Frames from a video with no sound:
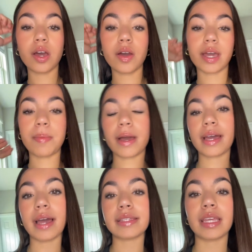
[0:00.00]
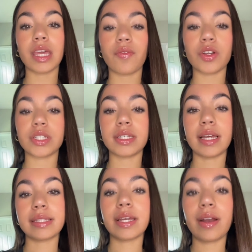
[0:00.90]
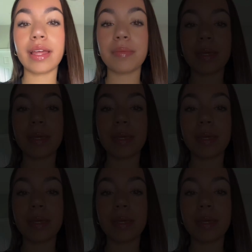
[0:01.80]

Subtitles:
Okay, bye guys. Thank you for watching today's Get Ready With